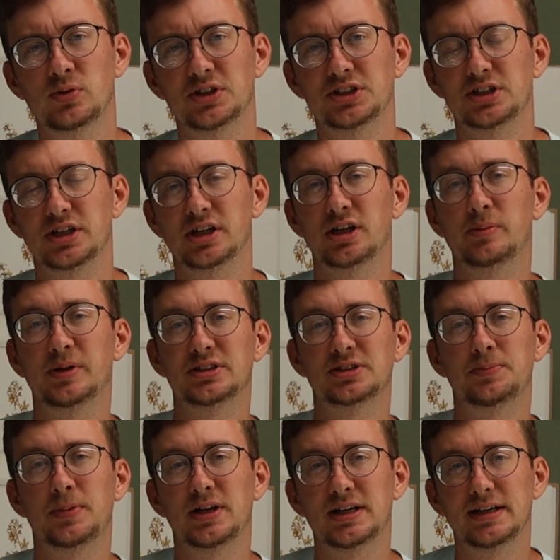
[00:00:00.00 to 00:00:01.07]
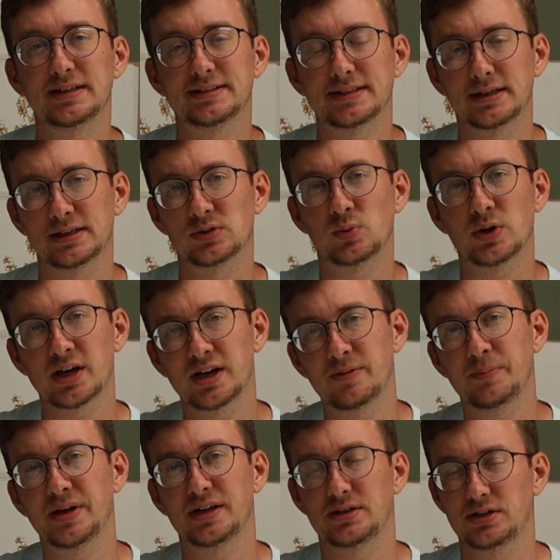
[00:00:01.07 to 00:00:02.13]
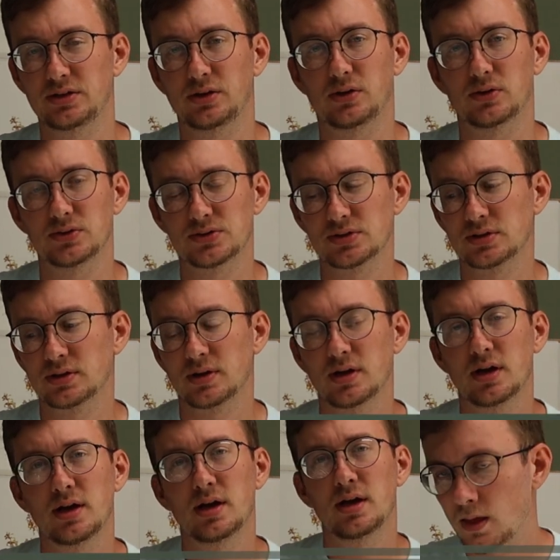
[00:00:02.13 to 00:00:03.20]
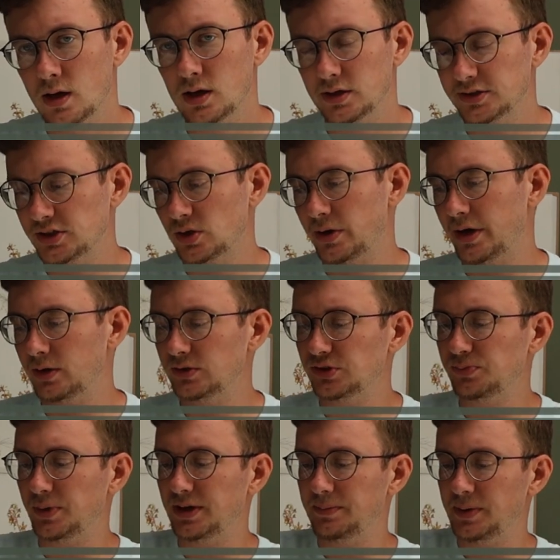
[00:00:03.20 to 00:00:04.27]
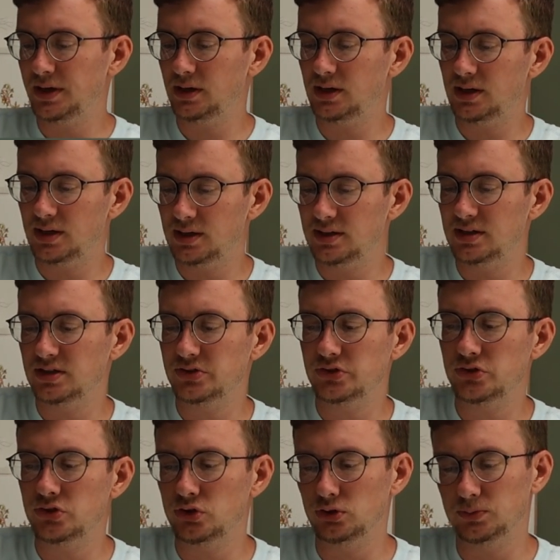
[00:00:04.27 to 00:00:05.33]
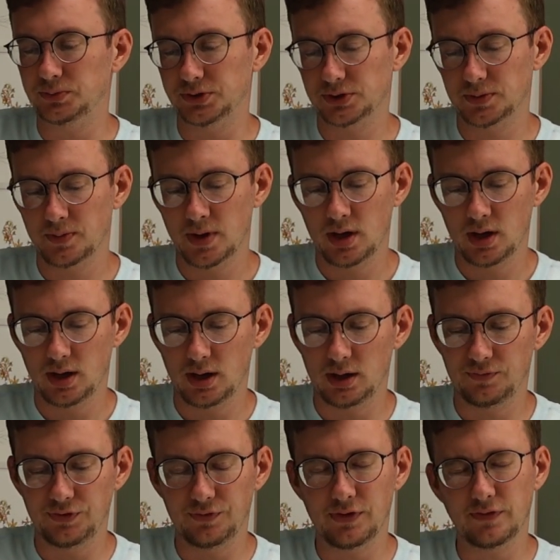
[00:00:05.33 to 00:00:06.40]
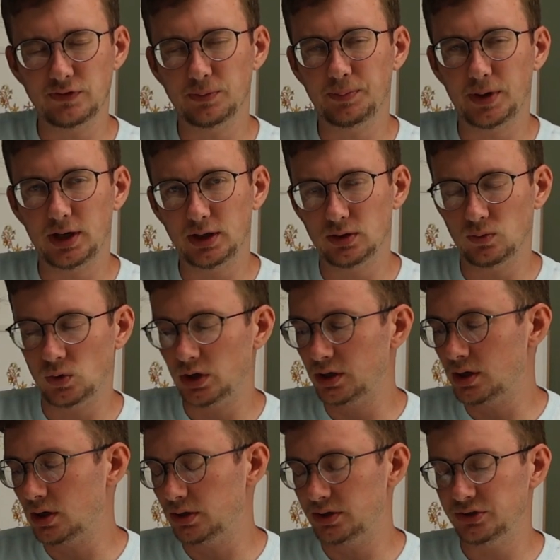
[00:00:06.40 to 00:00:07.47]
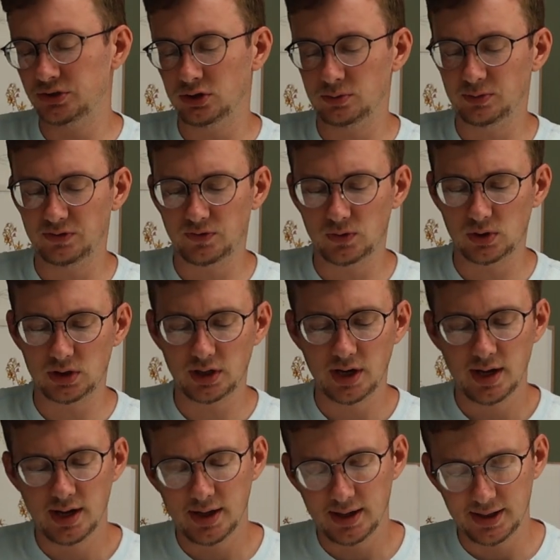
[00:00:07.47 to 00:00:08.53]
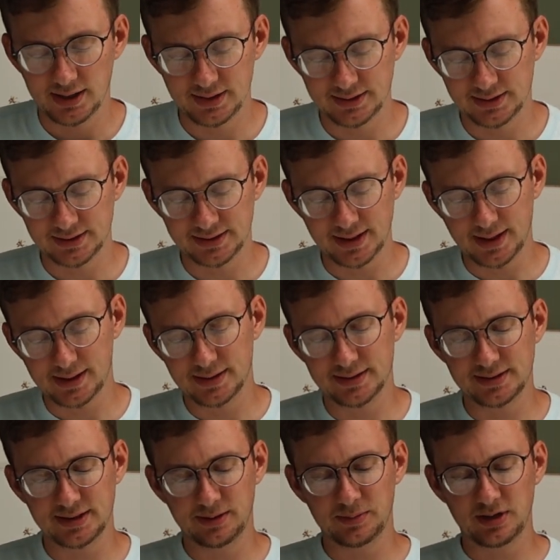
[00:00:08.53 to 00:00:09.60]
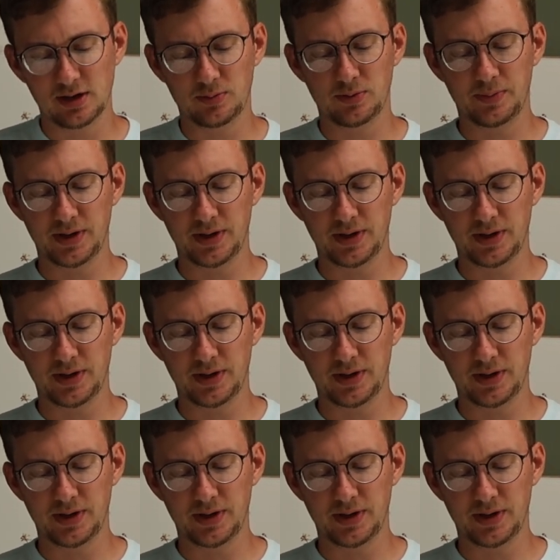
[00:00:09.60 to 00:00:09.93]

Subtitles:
question I get about supplies is, what kind of paint do you use? So I always buy paint in these tubes. And if you've never bought watercolor in a tube before, it's exactly the same type of